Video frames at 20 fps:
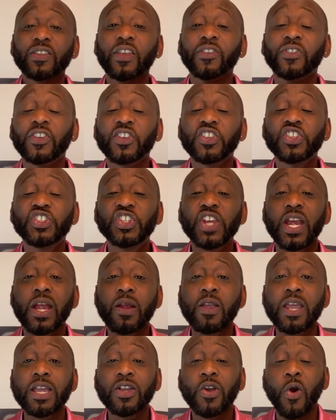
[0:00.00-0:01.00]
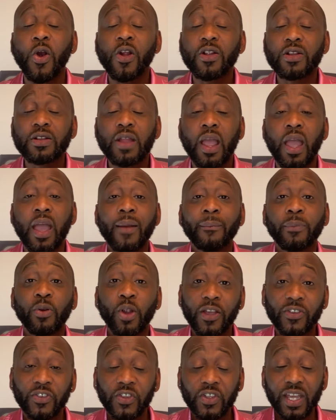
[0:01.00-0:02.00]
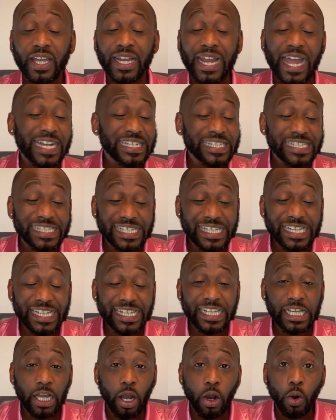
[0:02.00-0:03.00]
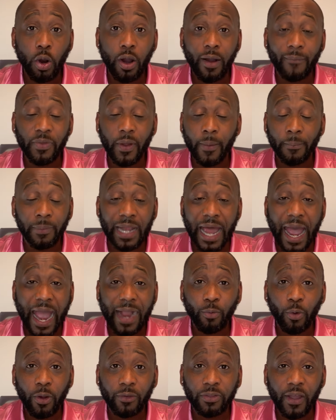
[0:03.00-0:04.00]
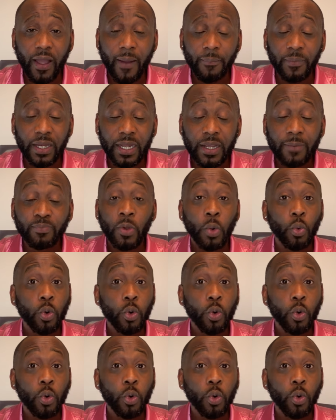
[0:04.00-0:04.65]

This is Jerry Gorton, President and CEO of the Black Wealth Company,